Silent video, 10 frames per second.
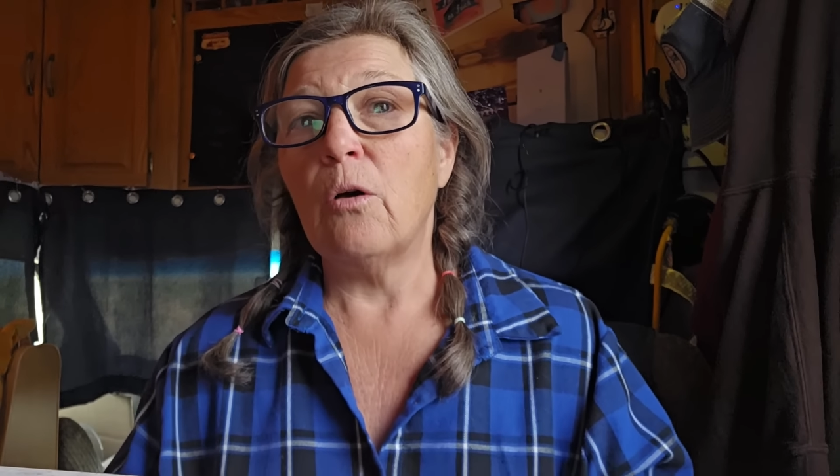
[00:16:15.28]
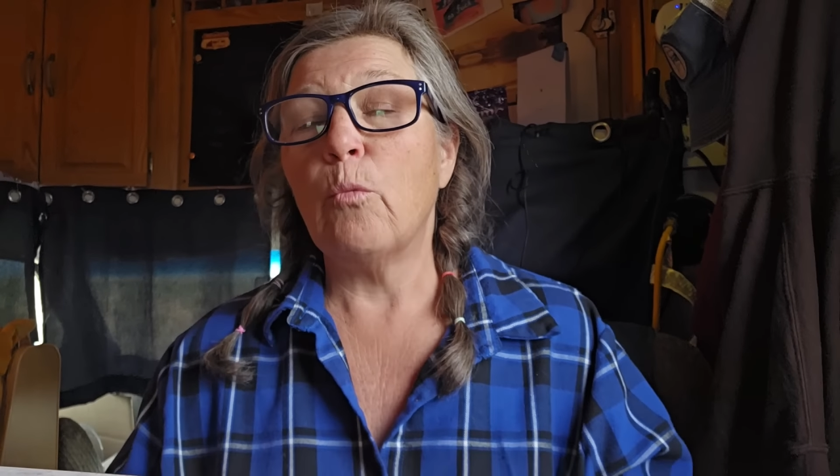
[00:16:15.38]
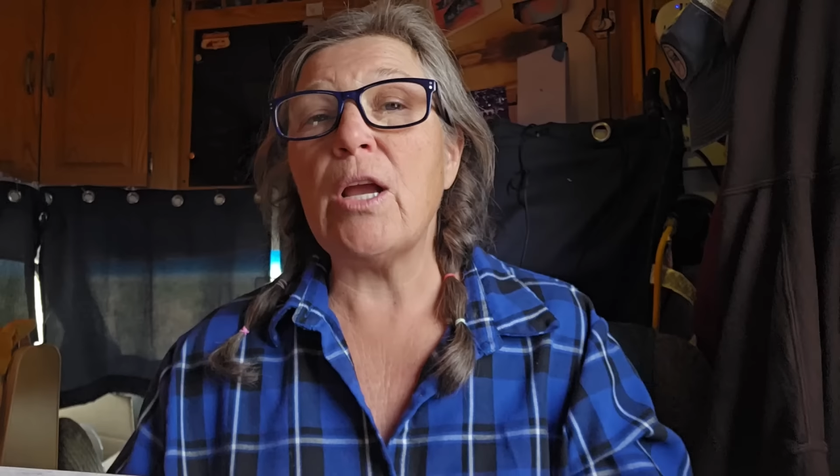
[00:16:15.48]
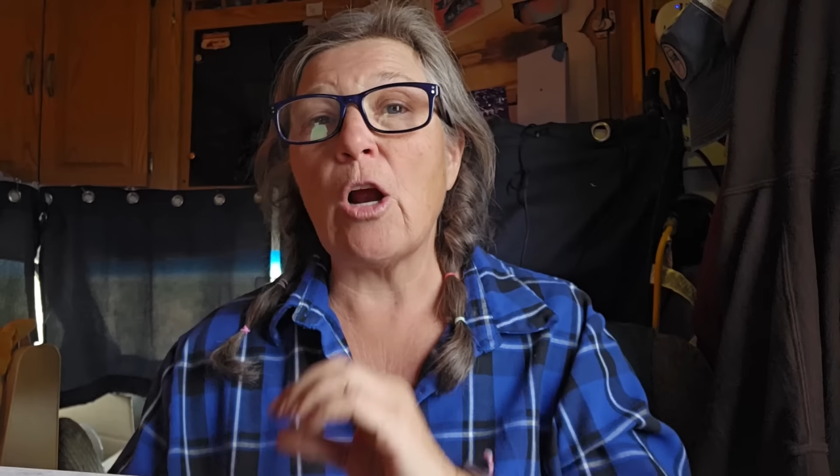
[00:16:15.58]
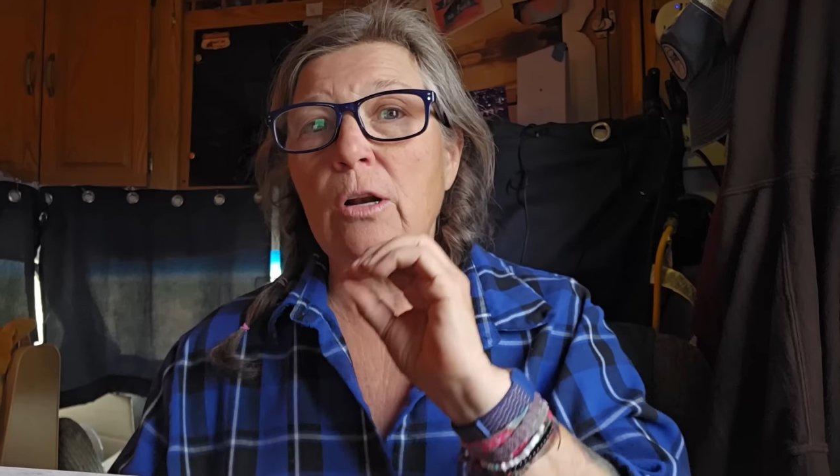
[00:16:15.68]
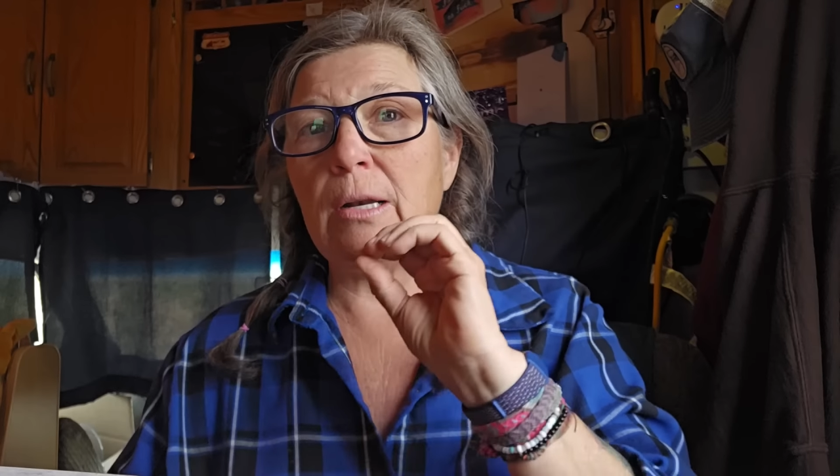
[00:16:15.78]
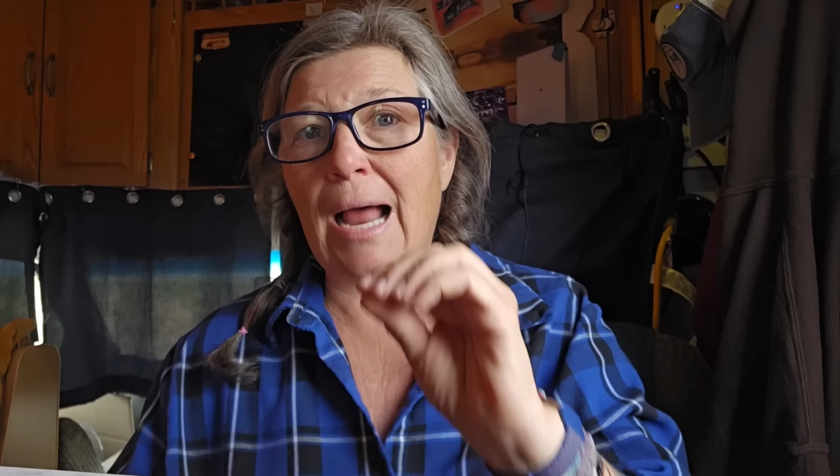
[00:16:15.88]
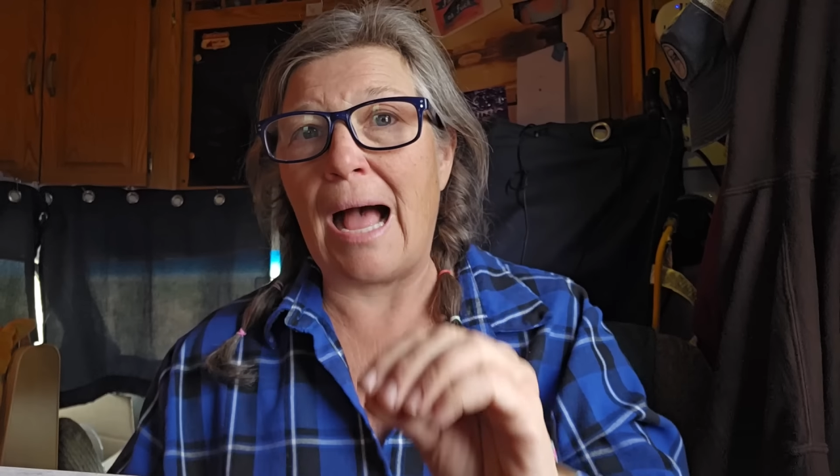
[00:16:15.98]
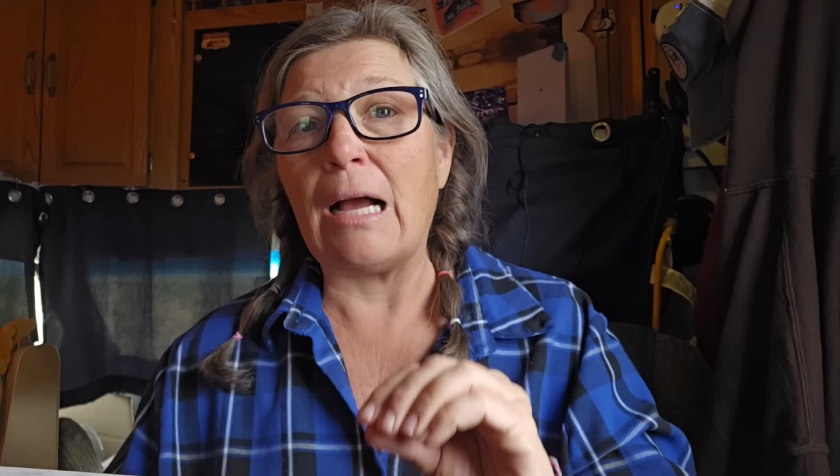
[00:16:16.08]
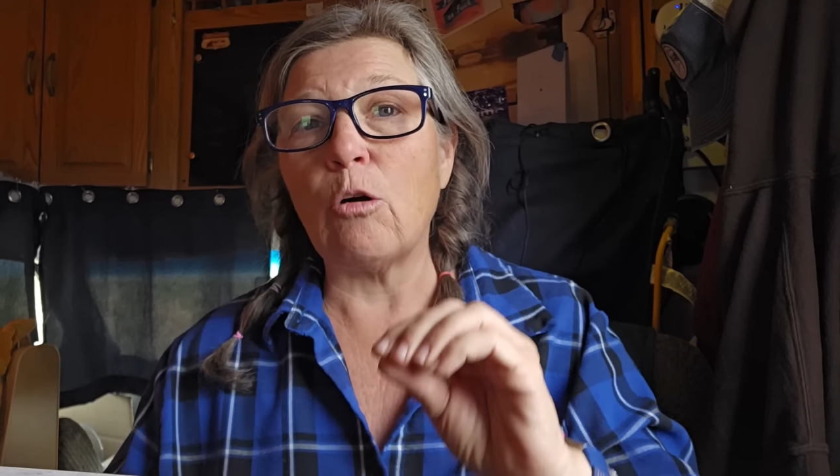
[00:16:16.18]
We are
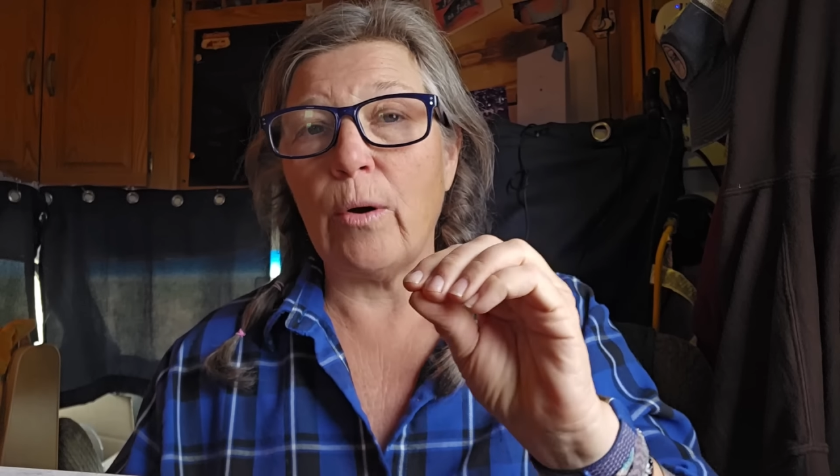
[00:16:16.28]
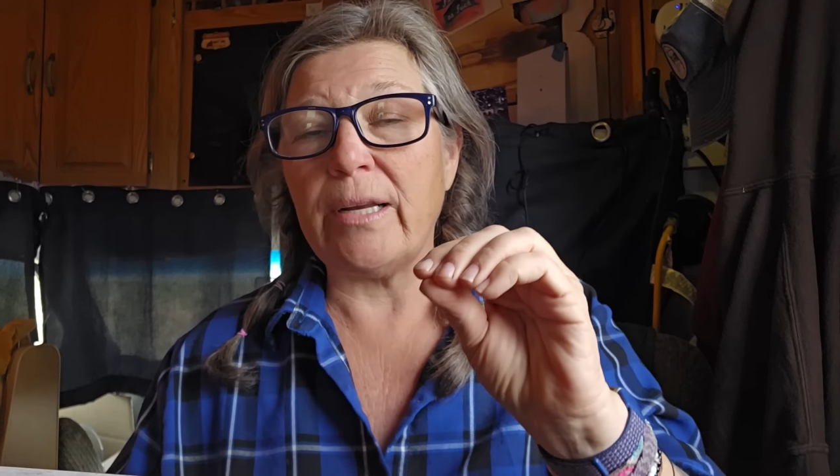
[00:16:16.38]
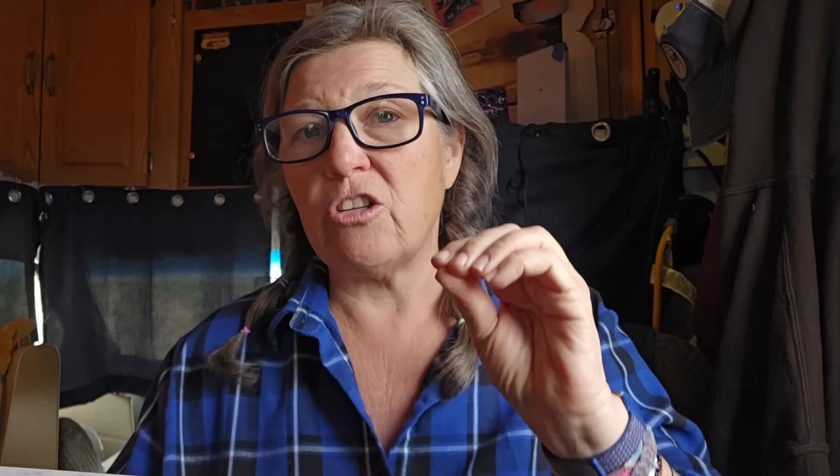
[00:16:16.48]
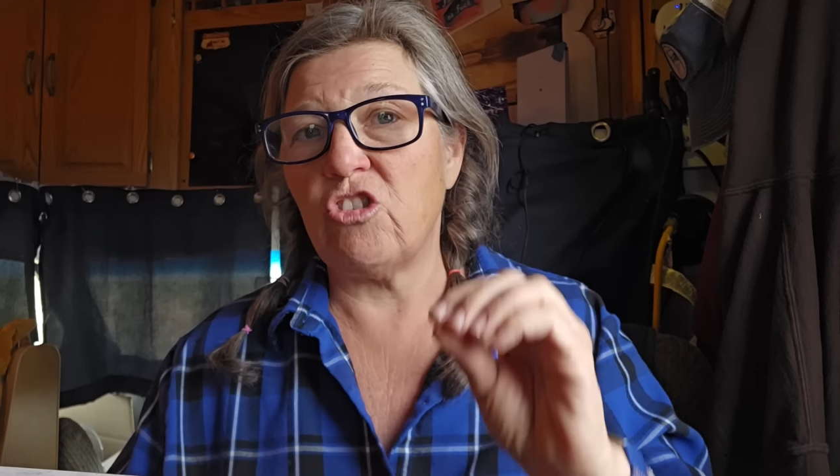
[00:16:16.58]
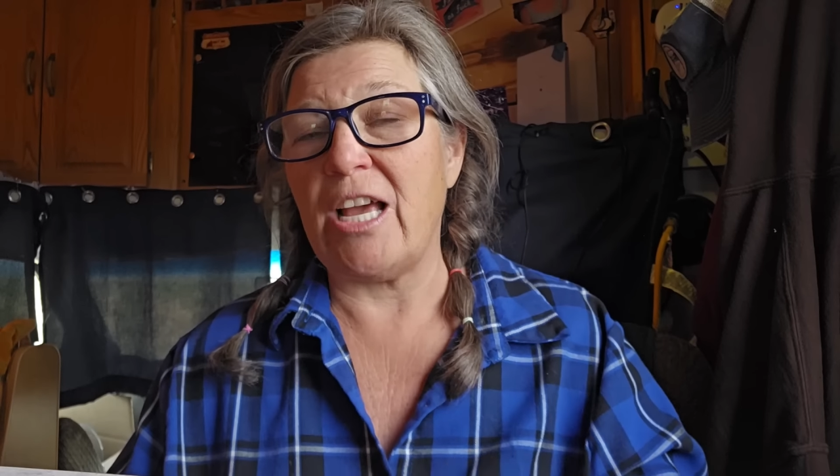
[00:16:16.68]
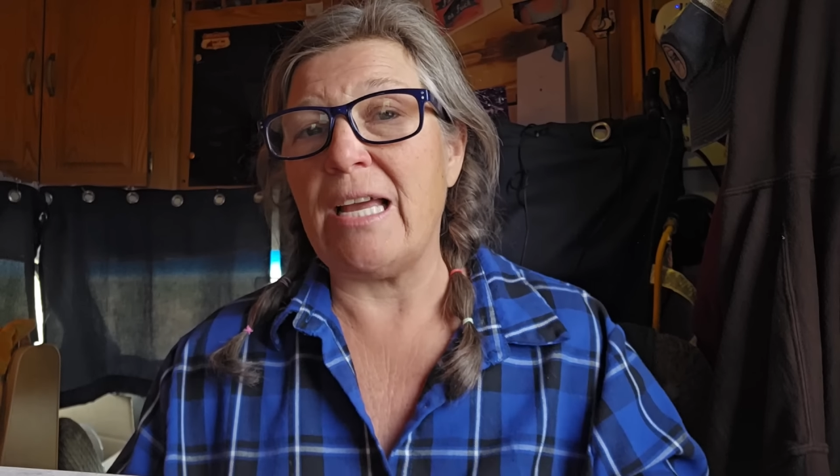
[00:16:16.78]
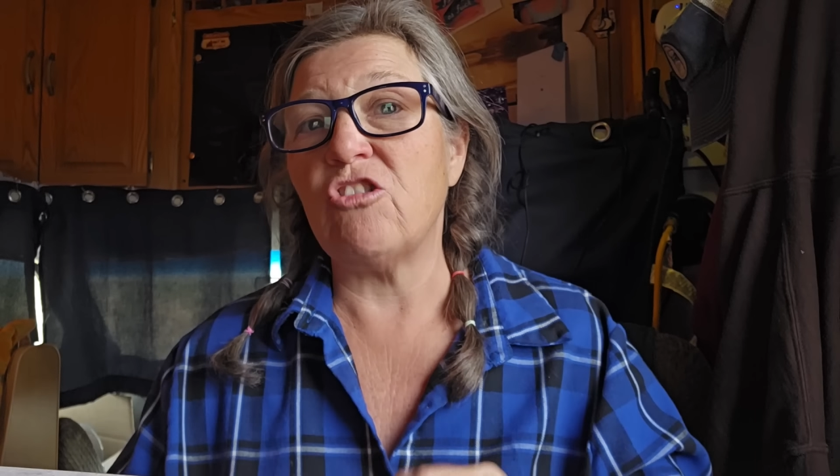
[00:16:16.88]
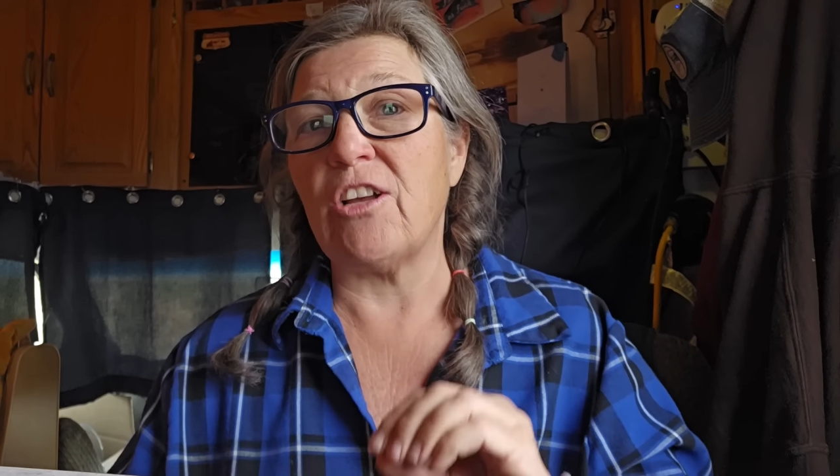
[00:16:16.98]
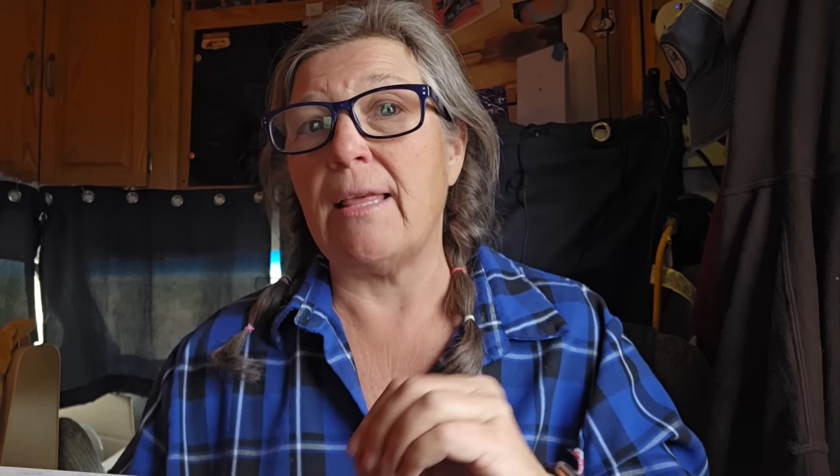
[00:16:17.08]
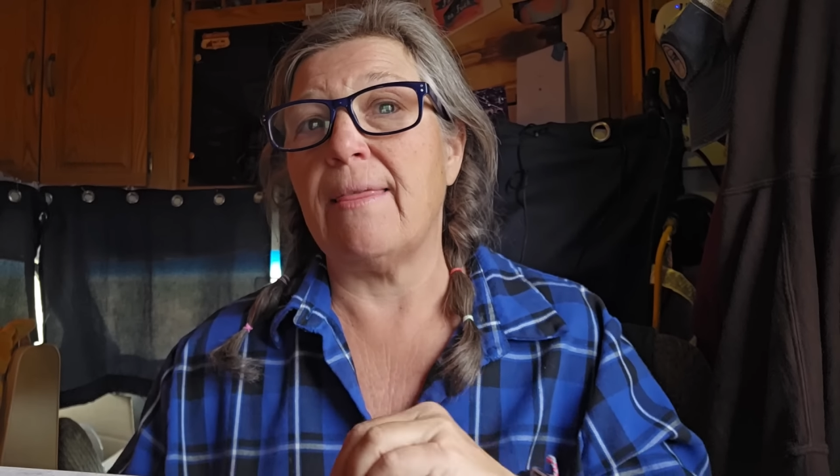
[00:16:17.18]
not going to
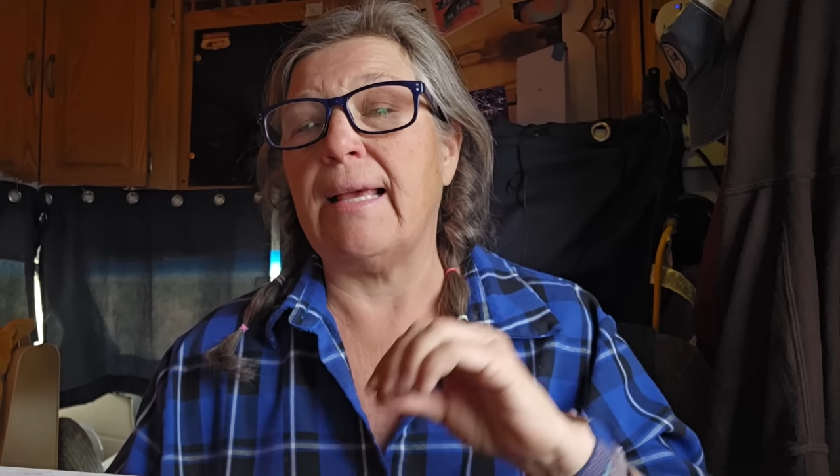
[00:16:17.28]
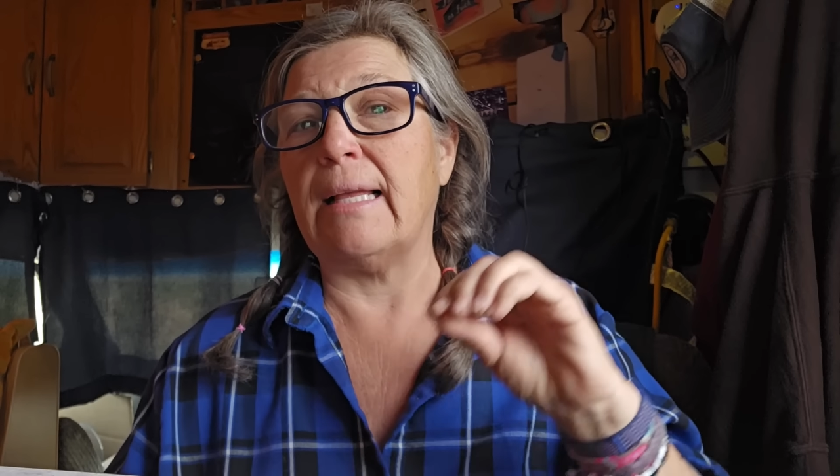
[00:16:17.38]
change anything